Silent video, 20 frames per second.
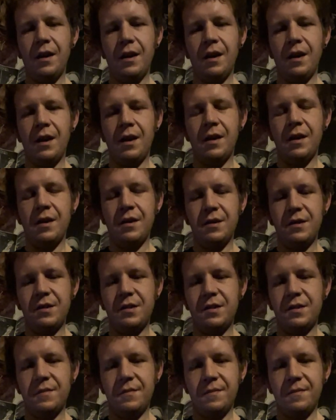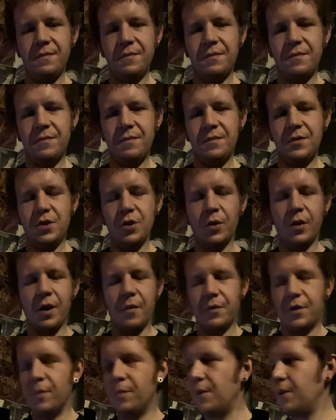and it is so
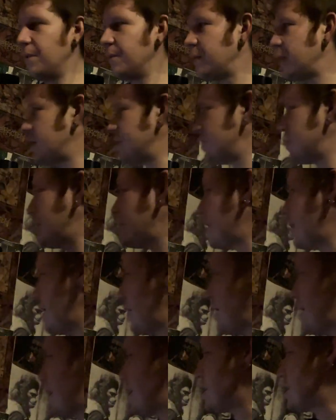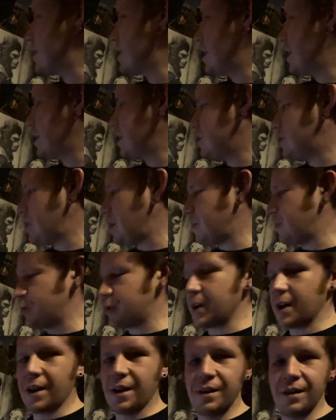comfortable. As like the J
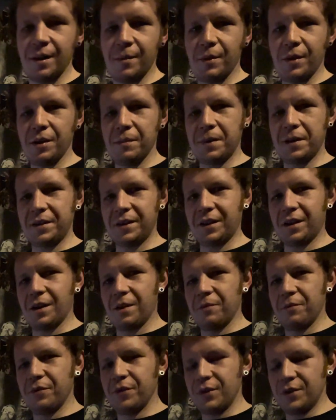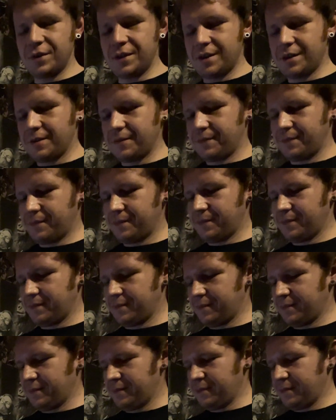Mouton, I'm all about the comfort.
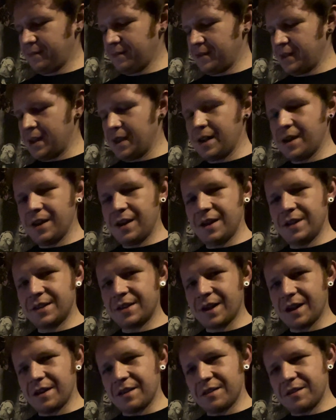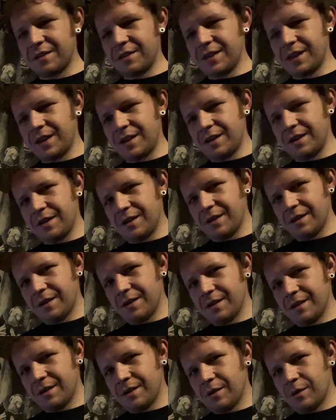It's got a thin
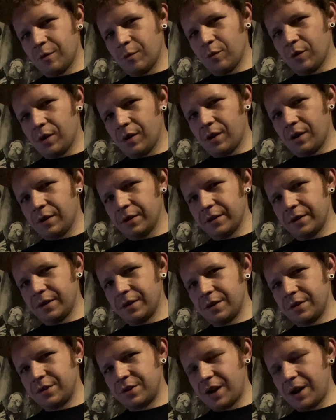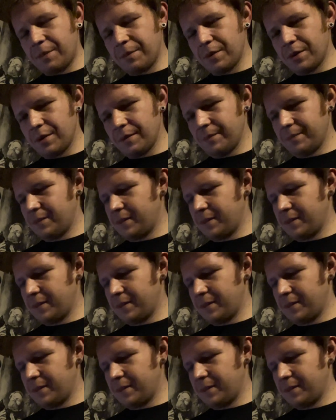walled chamber,